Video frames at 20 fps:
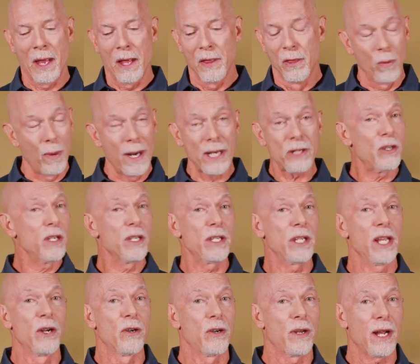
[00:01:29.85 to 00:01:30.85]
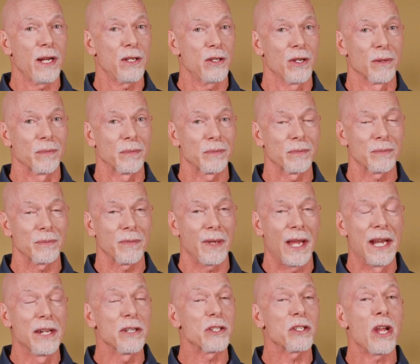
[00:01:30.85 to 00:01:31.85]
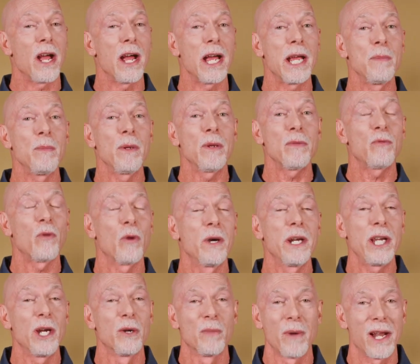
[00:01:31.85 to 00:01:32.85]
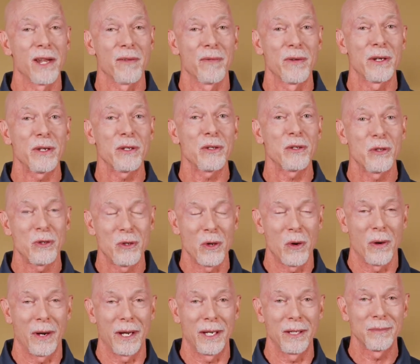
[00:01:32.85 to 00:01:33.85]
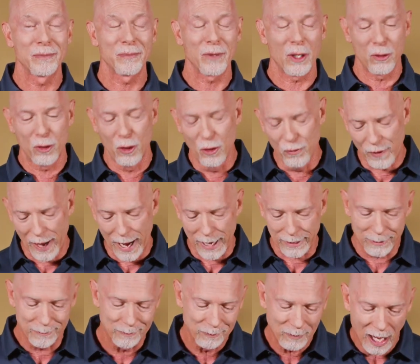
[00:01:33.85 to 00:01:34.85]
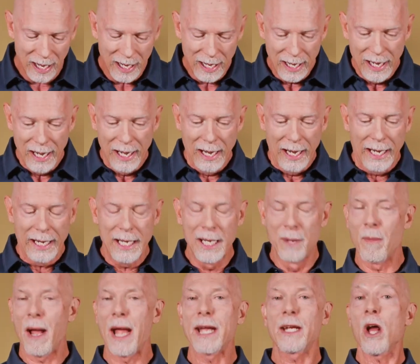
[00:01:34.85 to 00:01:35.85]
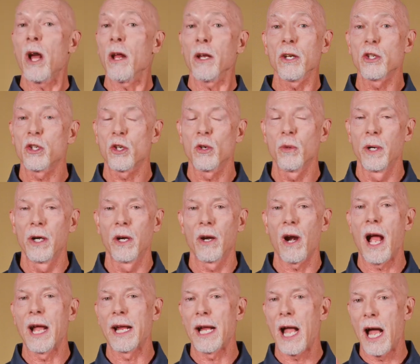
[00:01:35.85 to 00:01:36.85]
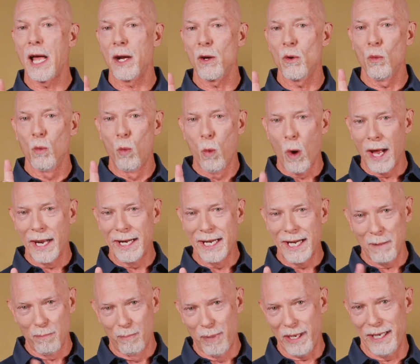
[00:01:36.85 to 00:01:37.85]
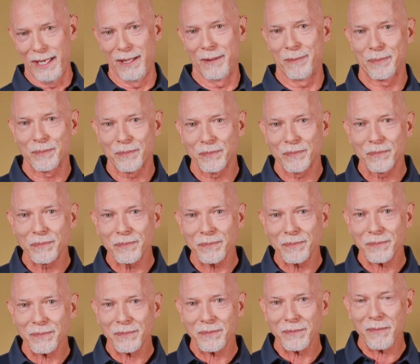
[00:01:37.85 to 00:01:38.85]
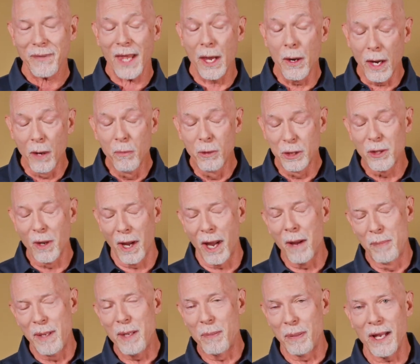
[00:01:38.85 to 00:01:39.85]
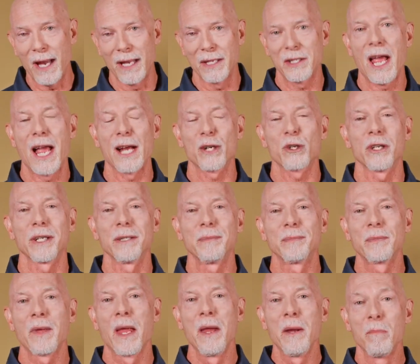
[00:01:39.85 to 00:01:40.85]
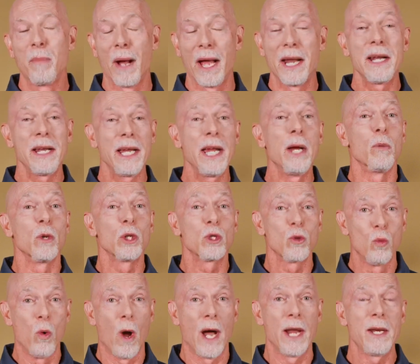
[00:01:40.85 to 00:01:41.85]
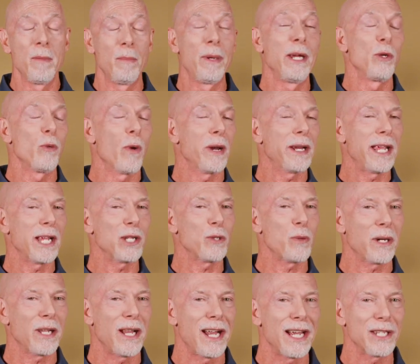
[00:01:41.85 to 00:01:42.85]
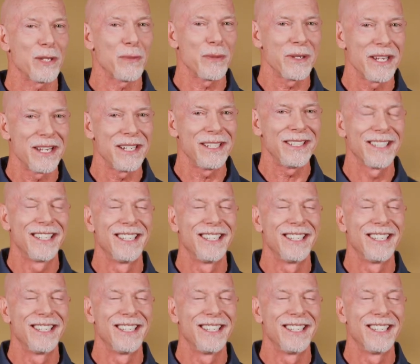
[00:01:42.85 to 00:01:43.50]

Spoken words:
The rest is introduction, and it's time for an irrelevant story. A true fact. In my college career, I got 1 B. It was a B plus, actually, but it was 1 B. You want to guess what class it was in?